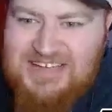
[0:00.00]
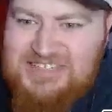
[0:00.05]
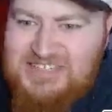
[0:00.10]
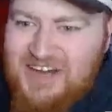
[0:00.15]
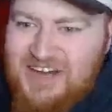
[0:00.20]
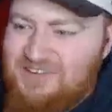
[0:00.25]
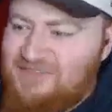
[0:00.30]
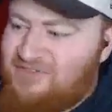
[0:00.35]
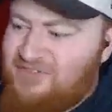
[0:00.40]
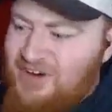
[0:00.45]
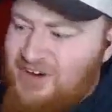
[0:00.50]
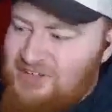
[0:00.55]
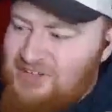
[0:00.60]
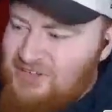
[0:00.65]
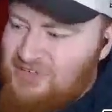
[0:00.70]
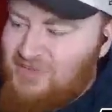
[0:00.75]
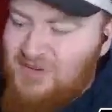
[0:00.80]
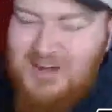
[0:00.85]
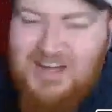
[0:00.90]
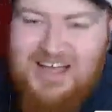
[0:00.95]
Our
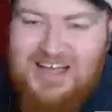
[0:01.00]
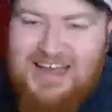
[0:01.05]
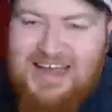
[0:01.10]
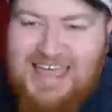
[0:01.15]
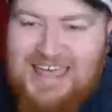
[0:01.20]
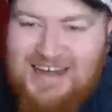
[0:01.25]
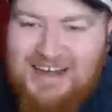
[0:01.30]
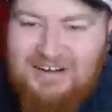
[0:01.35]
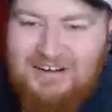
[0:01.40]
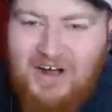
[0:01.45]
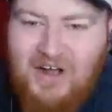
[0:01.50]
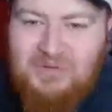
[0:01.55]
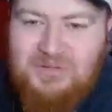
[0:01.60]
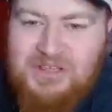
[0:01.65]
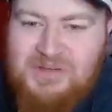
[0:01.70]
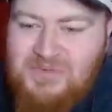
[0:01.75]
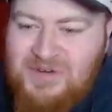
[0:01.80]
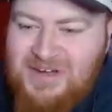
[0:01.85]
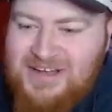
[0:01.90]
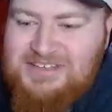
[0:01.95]
first one and our
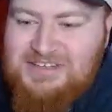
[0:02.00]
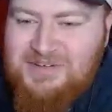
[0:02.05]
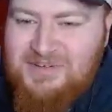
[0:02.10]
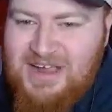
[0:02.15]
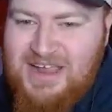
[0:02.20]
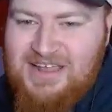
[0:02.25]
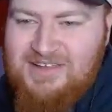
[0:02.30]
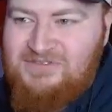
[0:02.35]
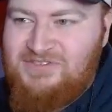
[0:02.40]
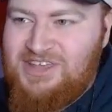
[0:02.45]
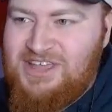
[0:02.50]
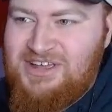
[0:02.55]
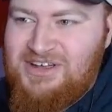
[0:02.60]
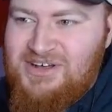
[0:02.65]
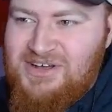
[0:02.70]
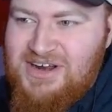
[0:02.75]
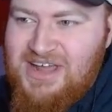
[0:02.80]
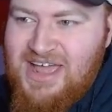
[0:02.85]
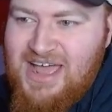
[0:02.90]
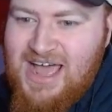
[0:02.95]
only one to right
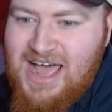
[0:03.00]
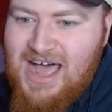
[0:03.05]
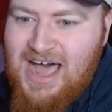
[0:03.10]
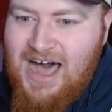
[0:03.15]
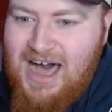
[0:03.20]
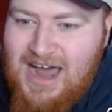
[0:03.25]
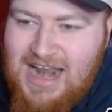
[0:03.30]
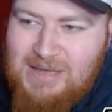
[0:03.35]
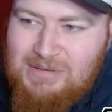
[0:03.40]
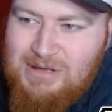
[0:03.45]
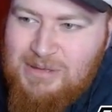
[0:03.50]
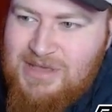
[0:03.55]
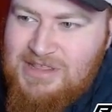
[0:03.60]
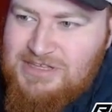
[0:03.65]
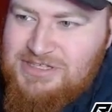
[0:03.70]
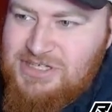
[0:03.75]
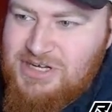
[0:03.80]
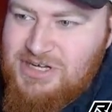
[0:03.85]
field on MLB The Show